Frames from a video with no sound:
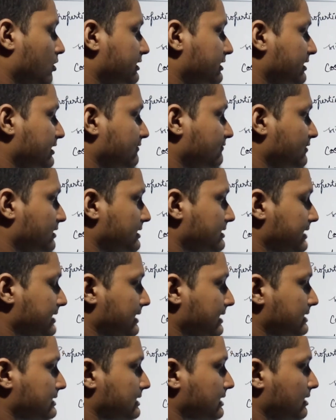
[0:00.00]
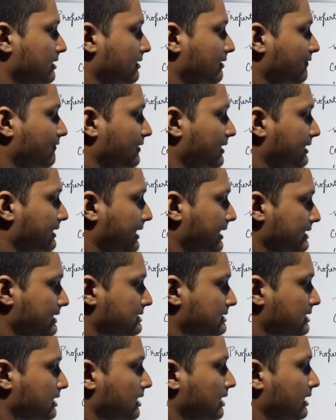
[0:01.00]
Cot inverse x when
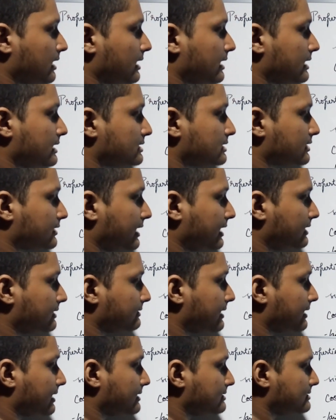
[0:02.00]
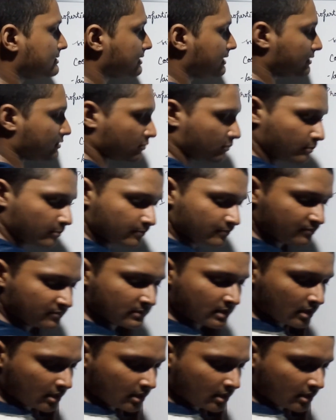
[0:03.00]
x is greater than 0.